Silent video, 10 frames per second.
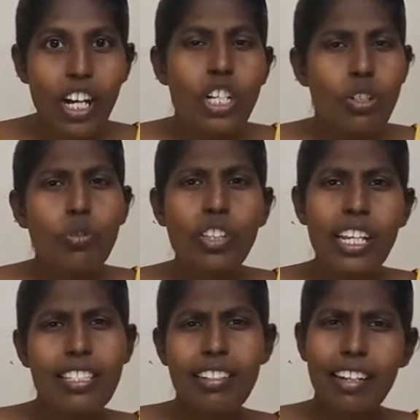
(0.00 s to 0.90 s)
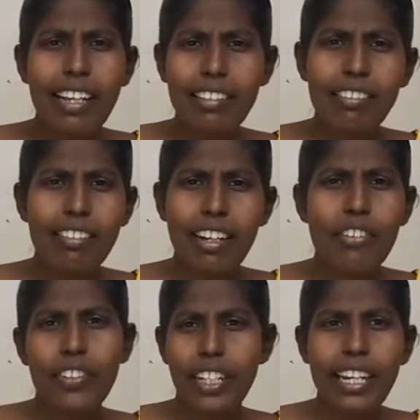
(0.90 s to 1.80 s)
So these, like that, there are
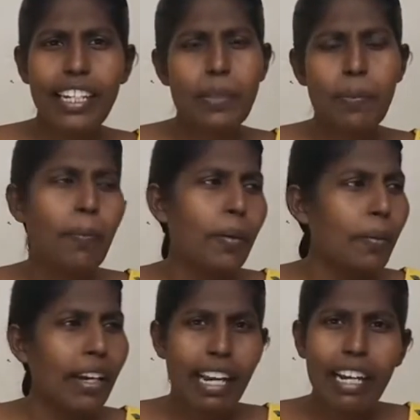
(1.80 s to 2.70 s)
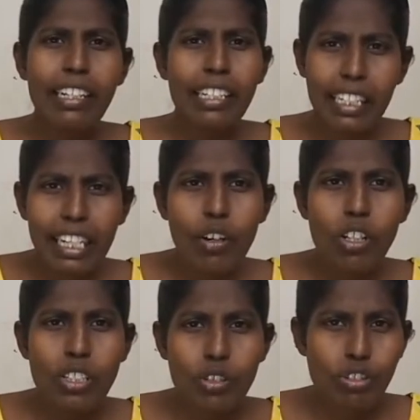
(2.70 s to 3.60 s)
varieties. People might have idli
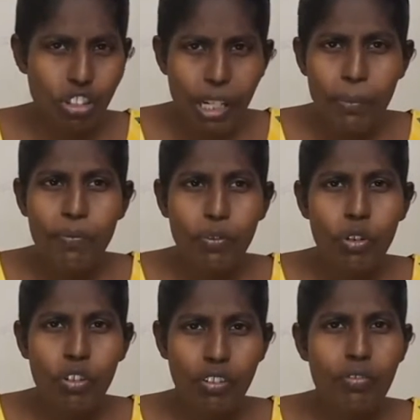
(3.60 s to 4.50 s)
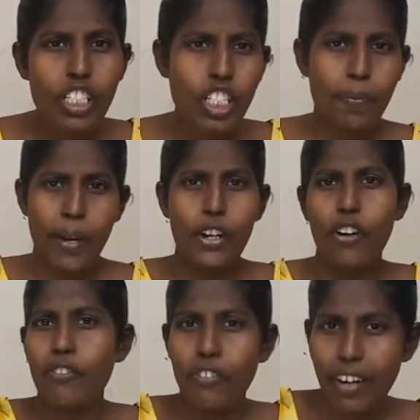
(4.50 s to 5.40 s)
also, steamed food which is made
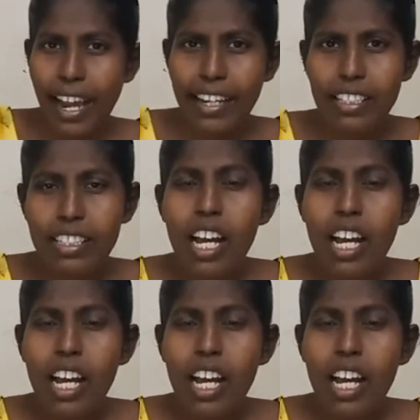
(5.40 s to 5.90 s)
of rice.